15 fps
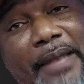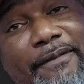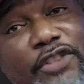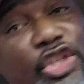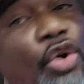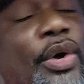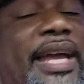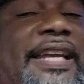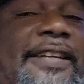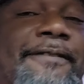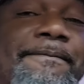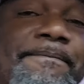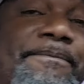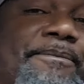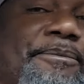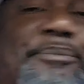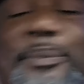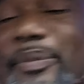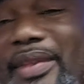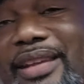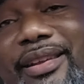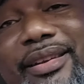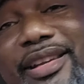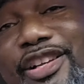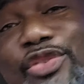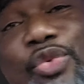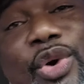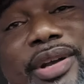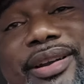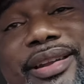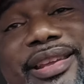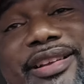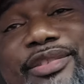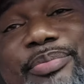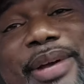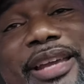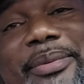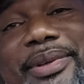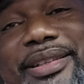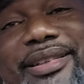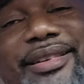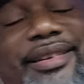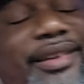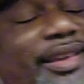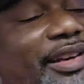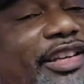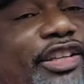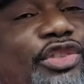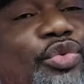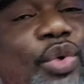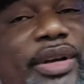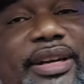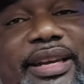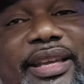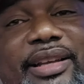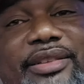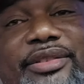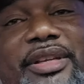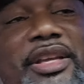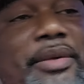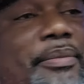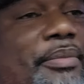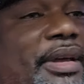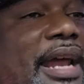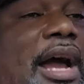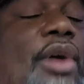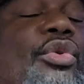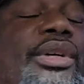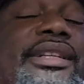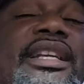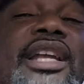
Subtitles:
So, hey, it is what it is, baby. It is what it is. But I would